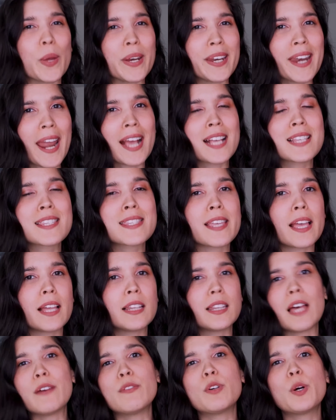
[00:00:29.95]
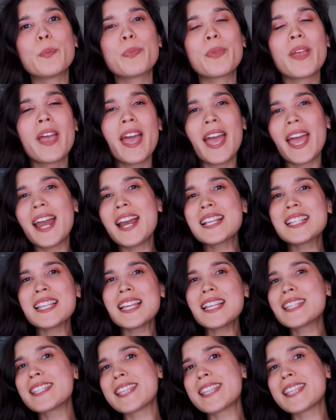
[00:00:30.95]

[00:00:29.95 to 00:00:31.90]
next level. And as I